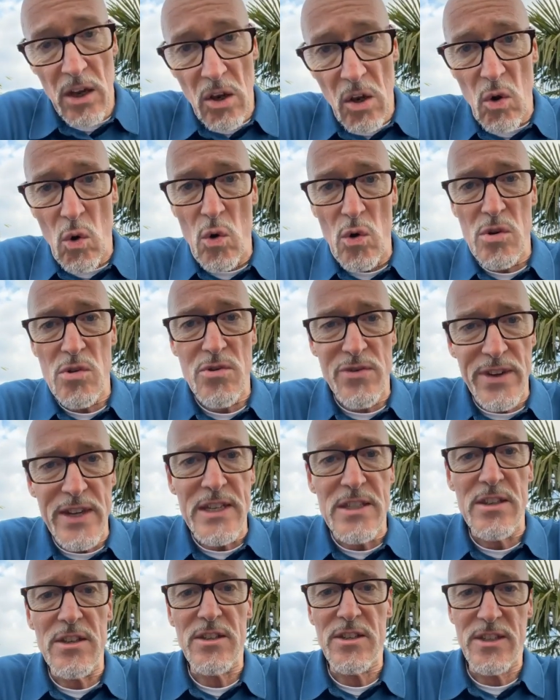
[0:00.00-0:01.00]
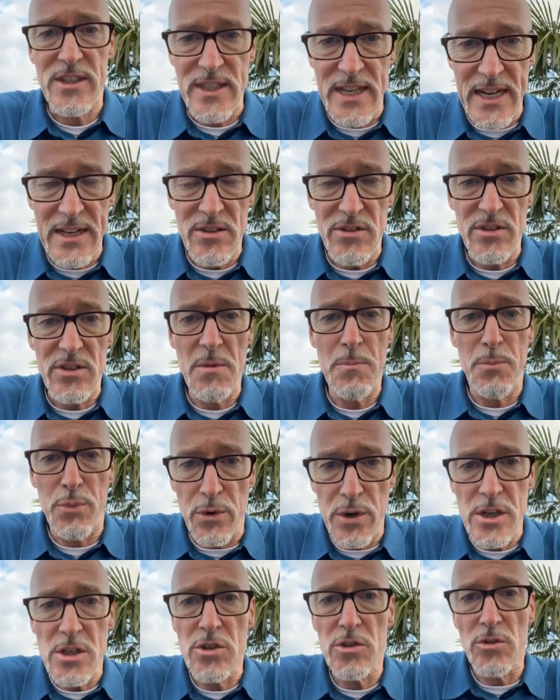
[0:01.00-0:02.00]
that the Lord Jesus sends the
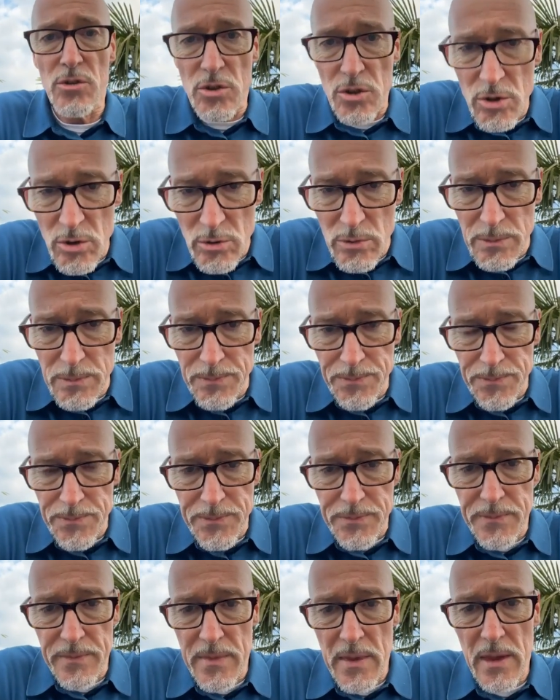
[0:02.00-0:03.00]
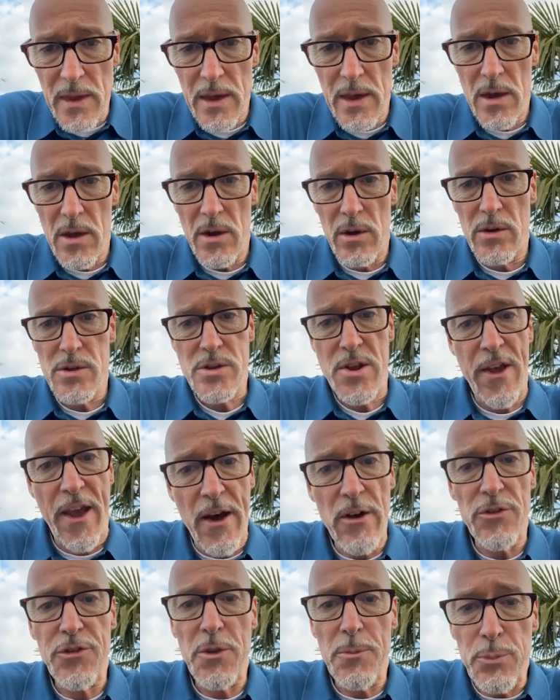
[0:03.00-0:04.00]
preacher to,
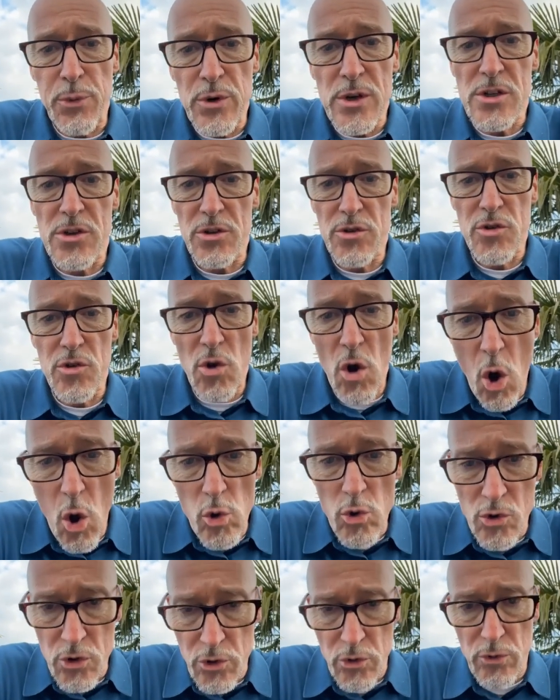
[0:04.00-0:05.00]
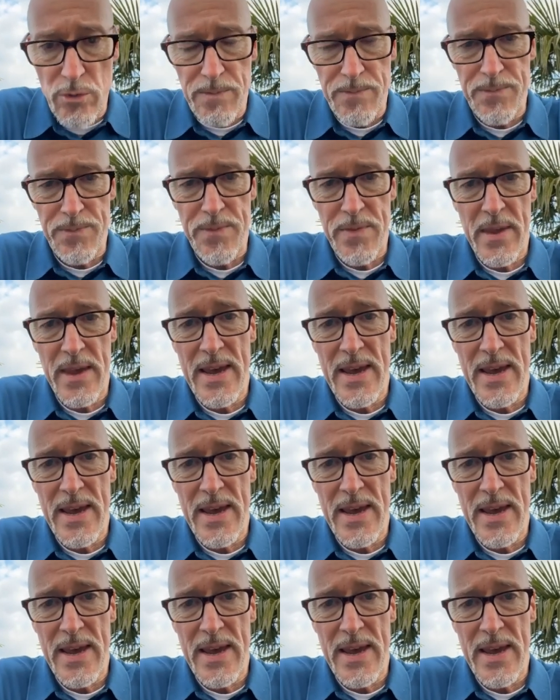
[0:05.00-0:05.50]
tells the preacher to go to.